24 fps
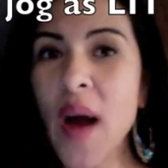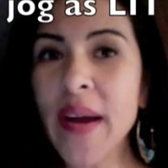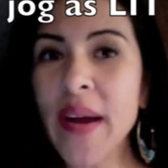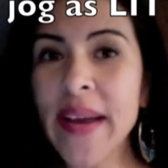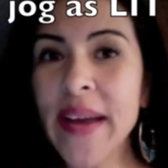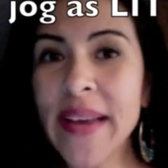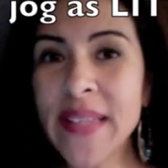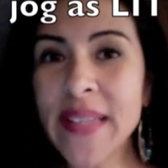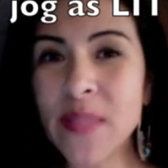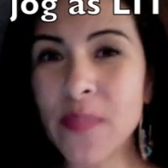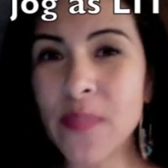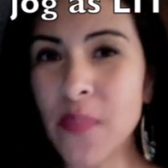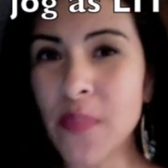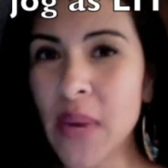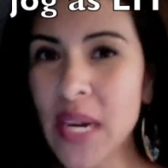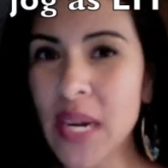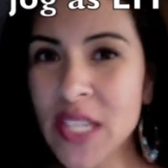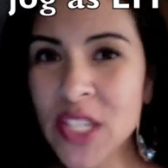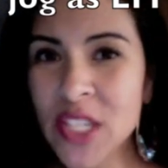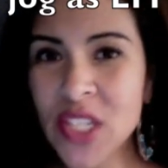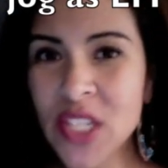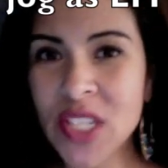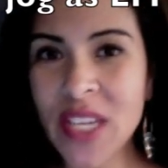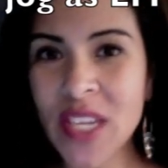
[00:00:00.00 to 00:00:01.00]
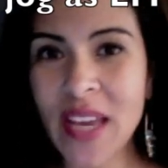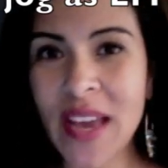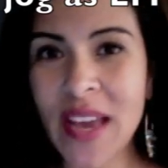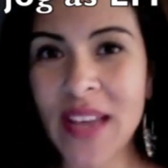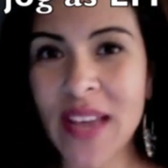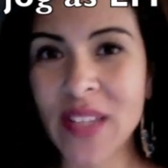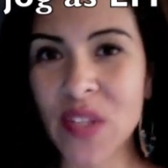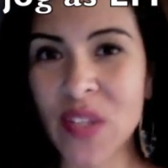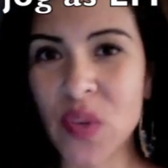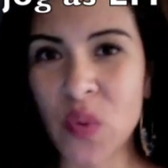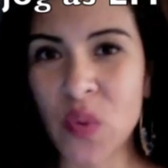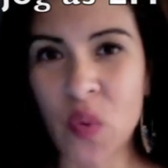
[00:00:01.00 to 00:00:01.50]
as much
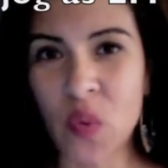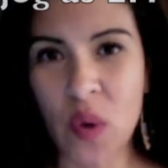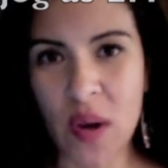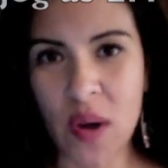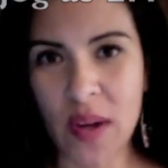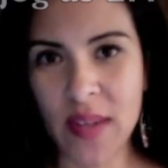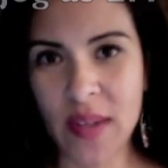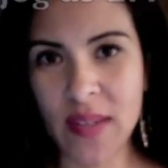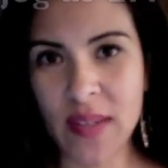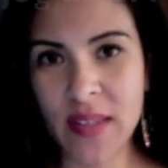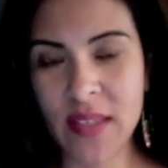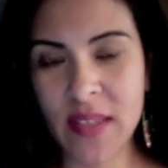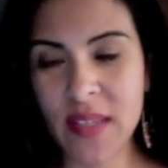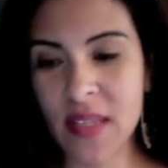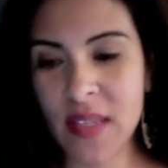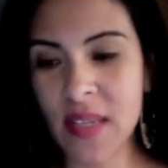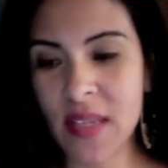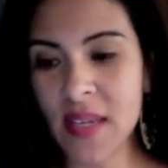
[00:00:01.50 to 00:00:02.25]
as you want.